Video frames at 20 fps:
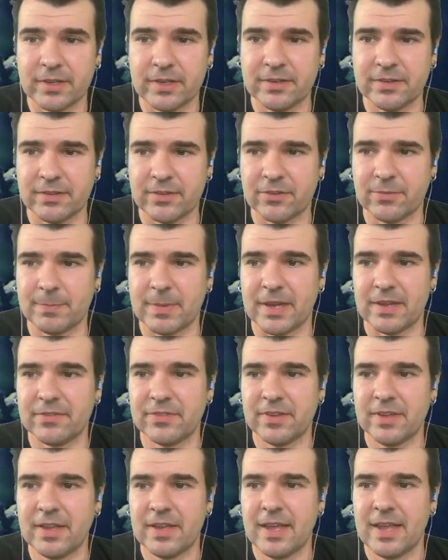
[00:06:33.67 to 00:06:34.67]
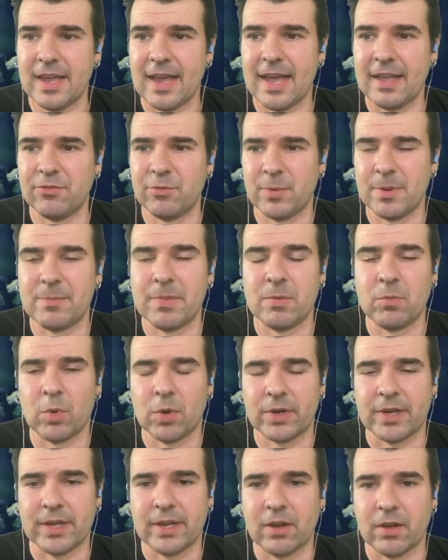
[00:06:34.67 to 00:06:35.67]
into the space as we've been
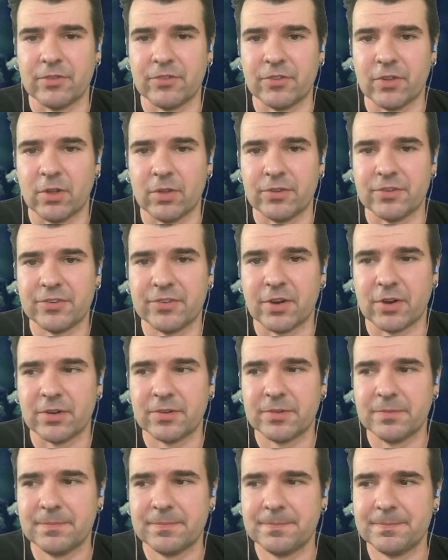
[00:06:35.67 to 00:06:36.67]
working on SolidStart.